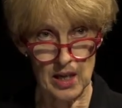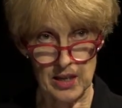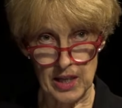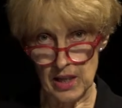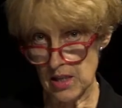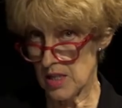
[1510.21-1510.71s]

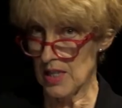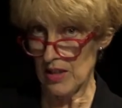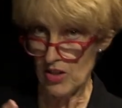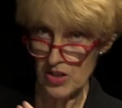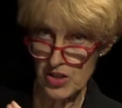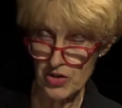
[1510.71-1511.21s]
They
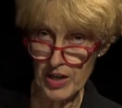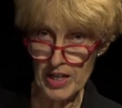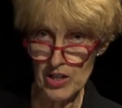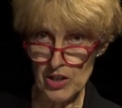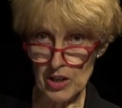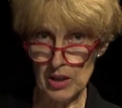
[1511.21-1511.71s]
understand the
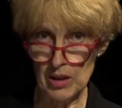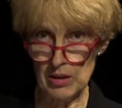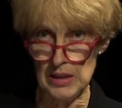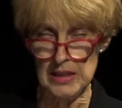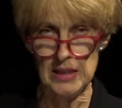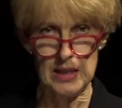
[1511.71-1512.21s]
stranger.
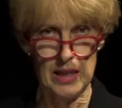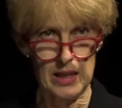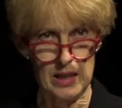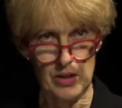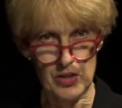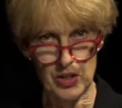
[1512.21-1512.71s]

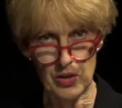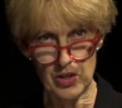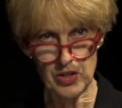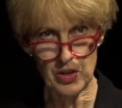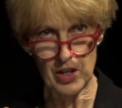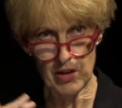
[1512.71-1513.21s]
Uh, so,
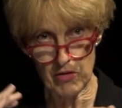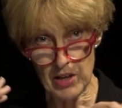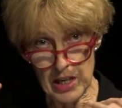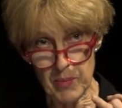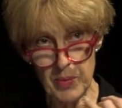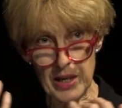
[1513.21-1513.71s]
th so they're
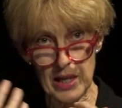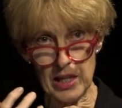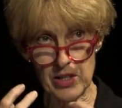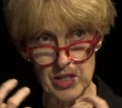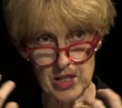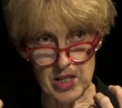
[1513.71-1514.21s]
really
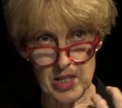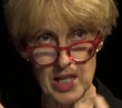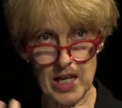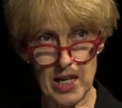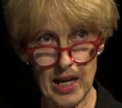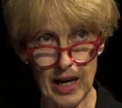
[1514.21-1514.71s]
beginning to
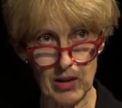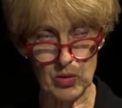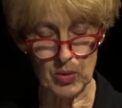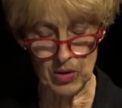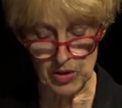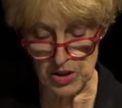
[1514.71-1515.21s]
see how the
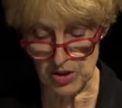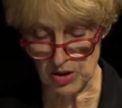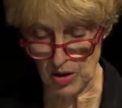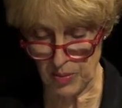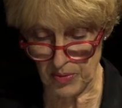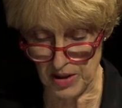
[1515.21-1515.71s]
world is
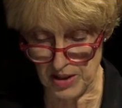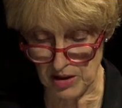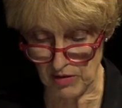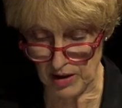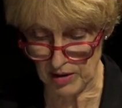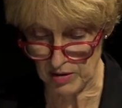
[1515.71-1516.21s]
operating
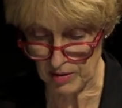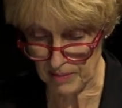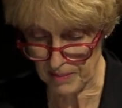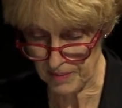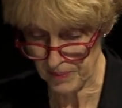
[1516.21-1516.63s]
around them.